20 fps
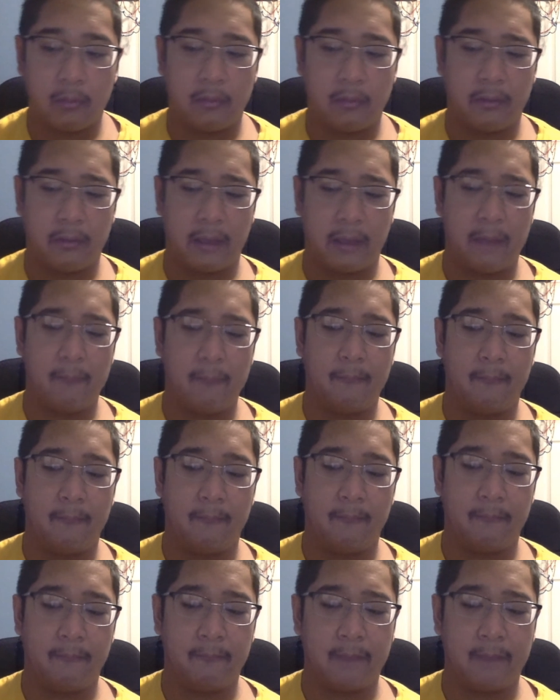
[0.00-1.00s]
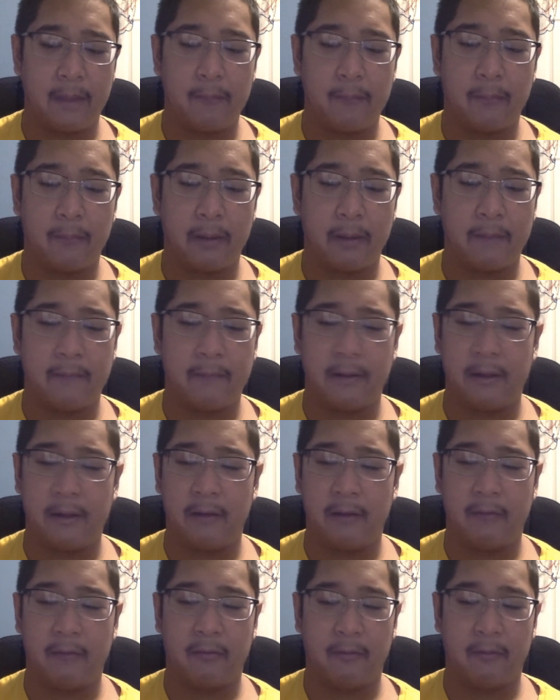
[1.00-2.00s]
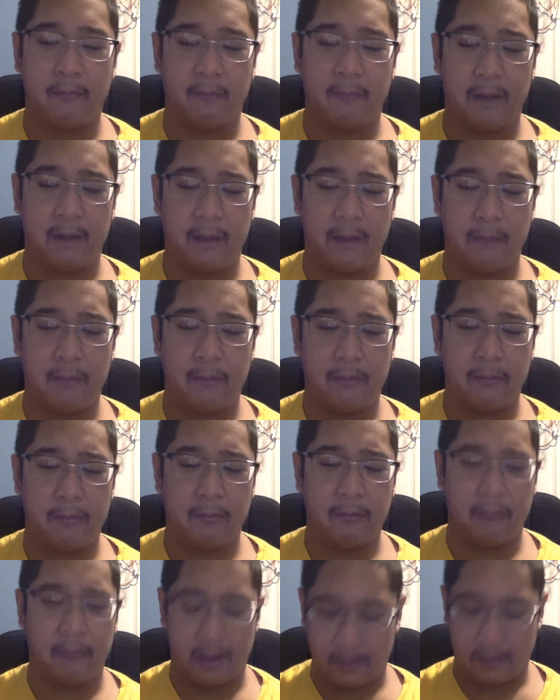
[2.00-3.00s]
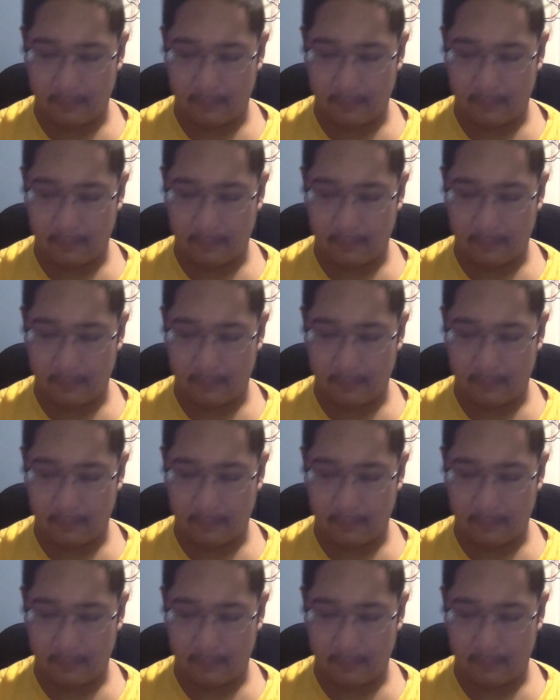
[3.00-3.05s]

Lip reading: gameplay videos of what I've been doing.